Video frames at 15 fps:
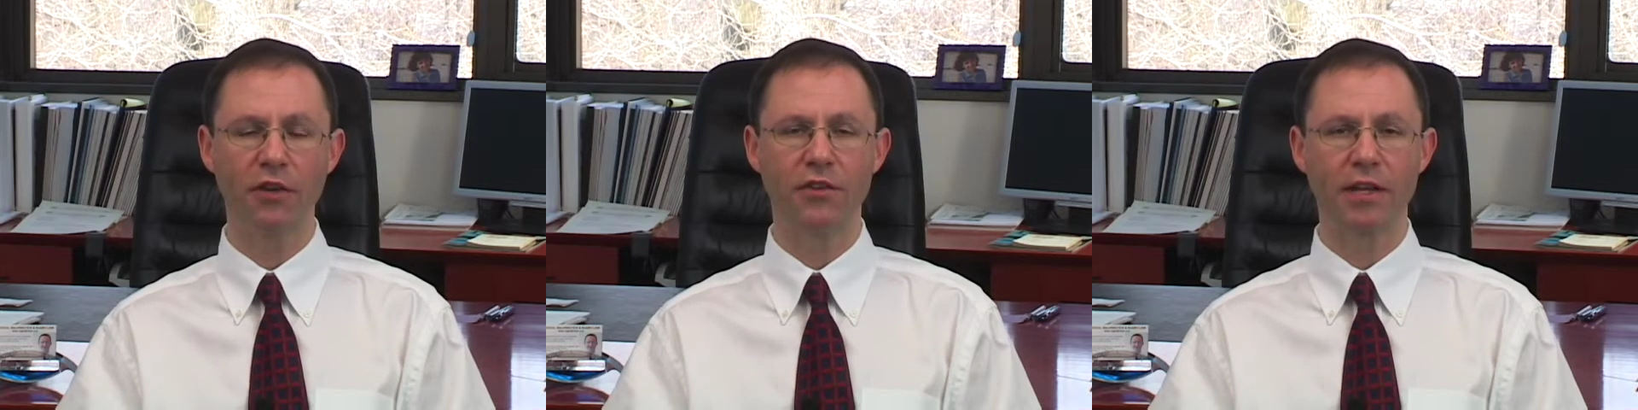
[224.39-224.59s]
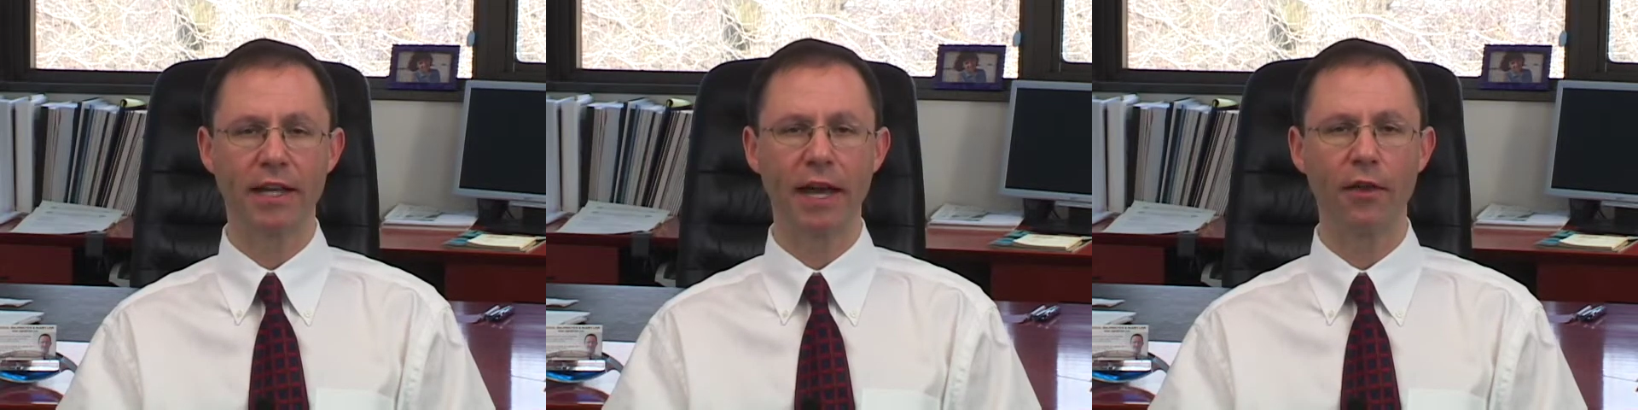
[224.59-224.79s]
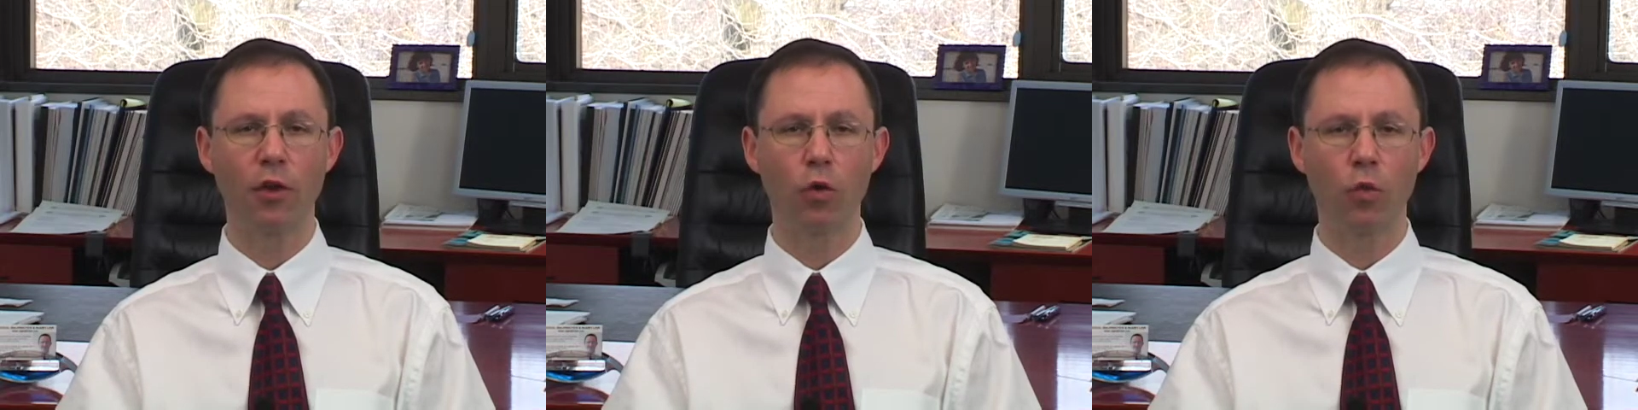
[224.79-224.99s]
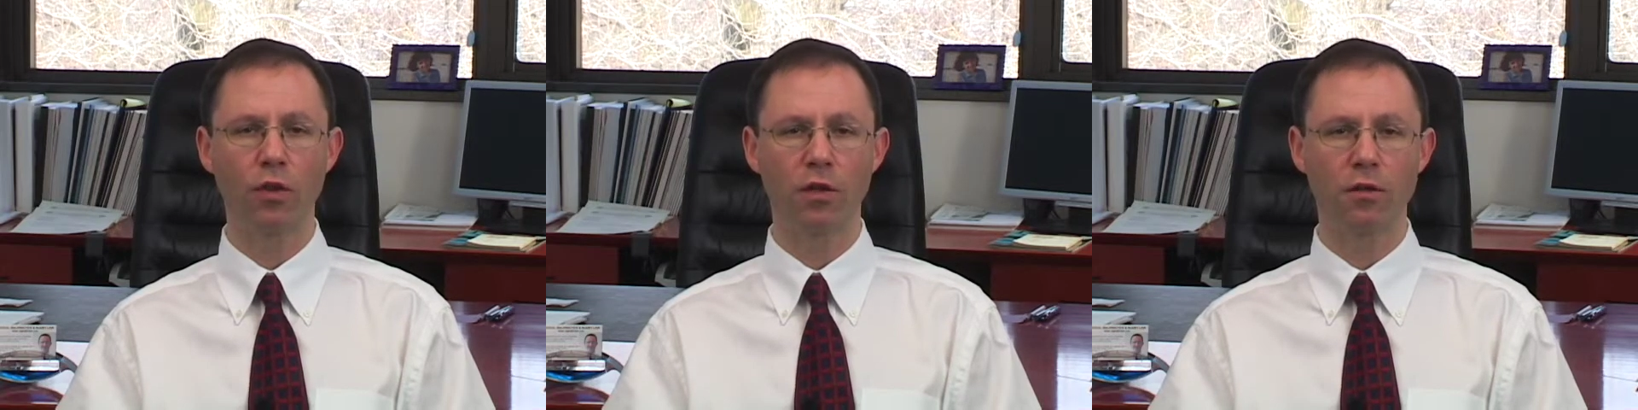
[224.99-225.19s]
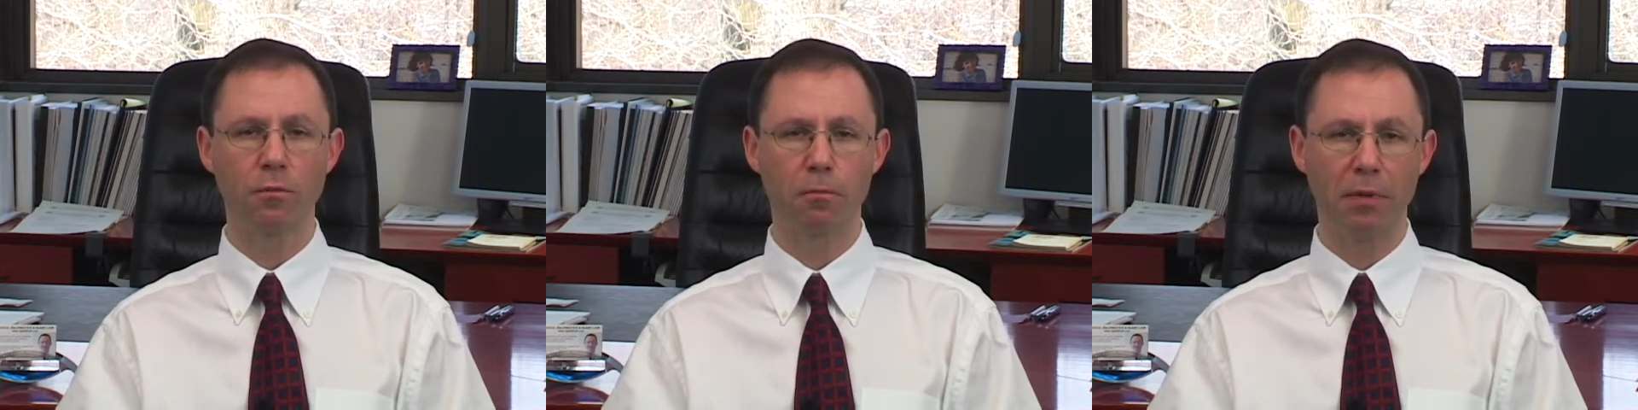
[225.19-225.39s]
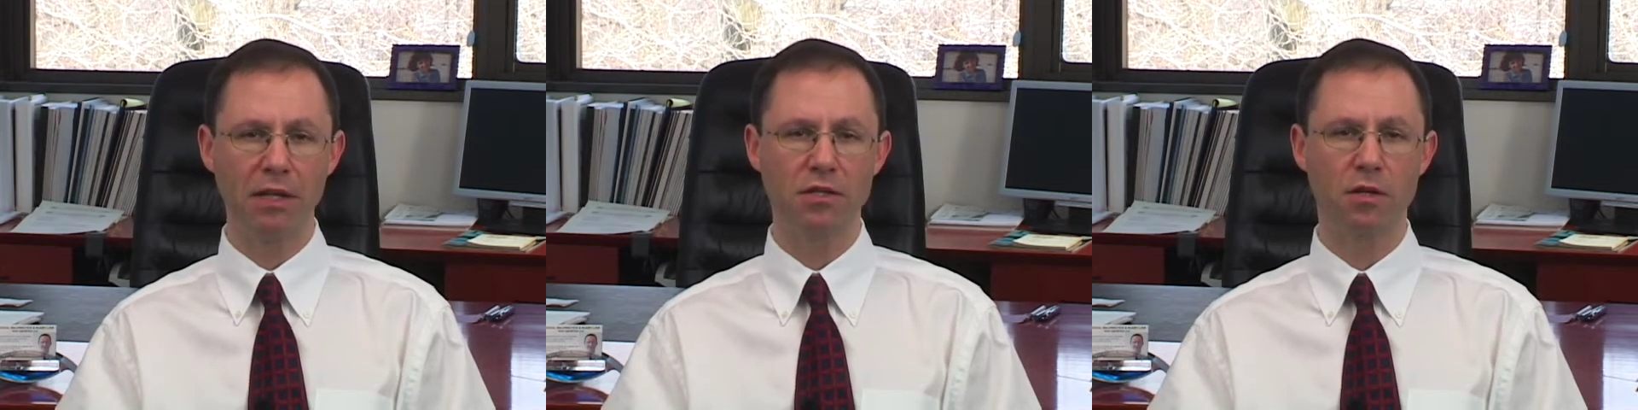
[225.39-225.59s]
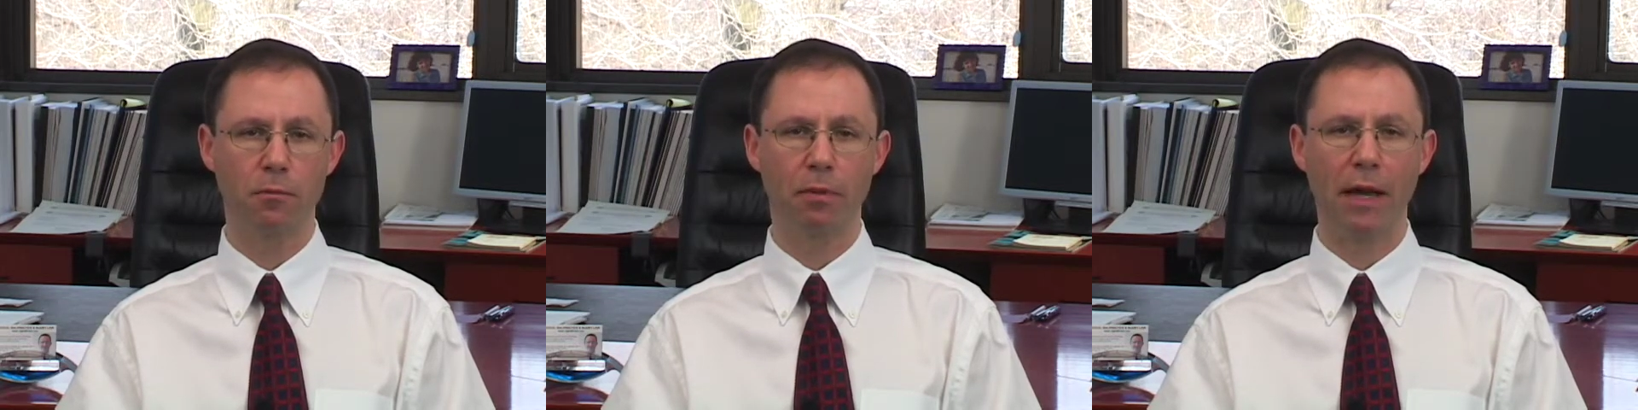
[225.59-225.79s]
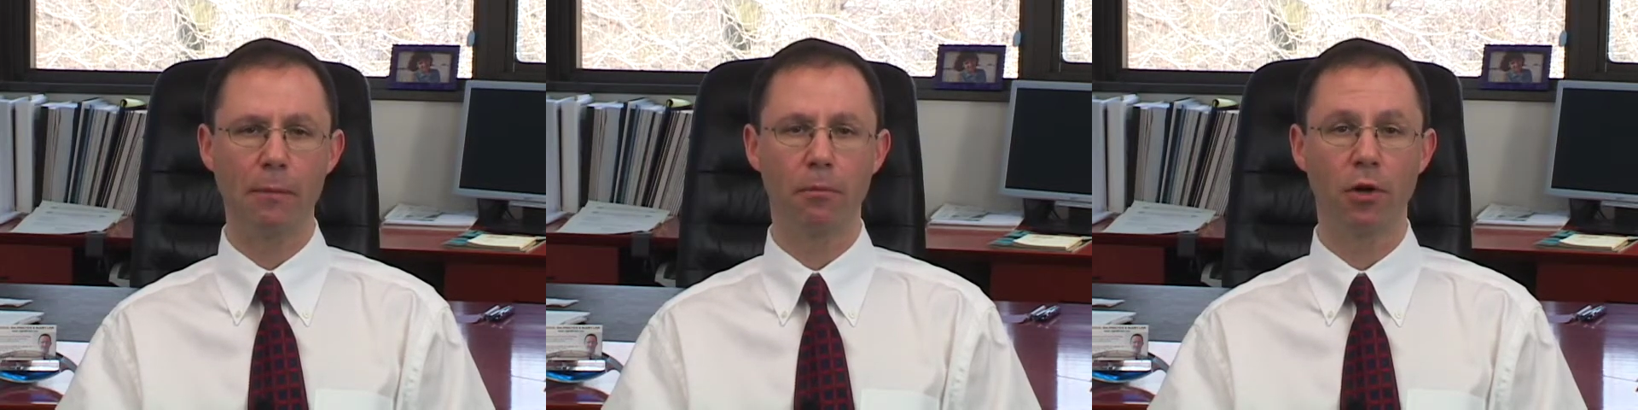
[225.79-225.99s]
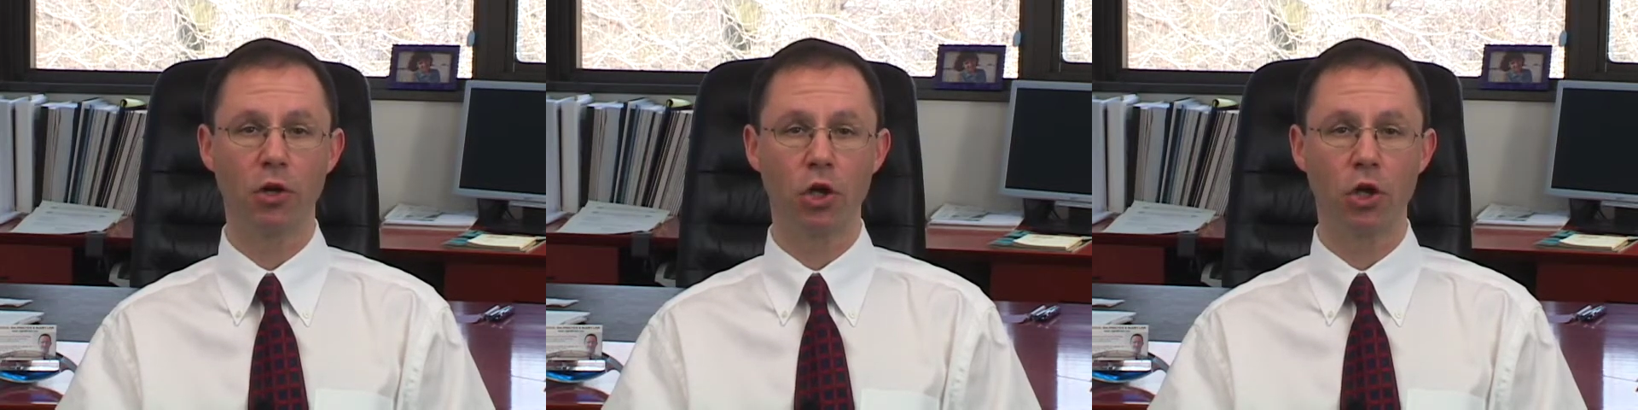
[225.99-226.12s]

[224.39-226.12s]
together with a piece of paper